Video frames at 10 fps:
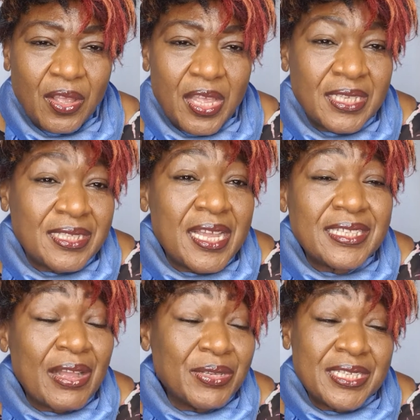It says,
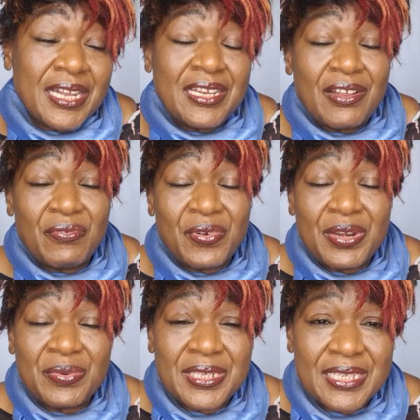I was telling a
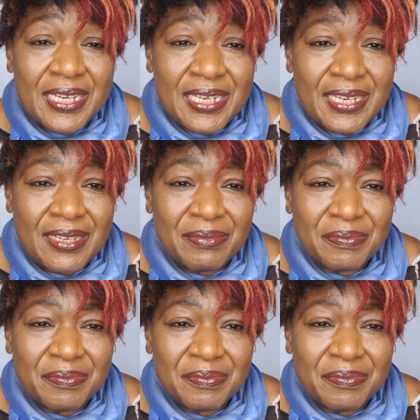friend recently,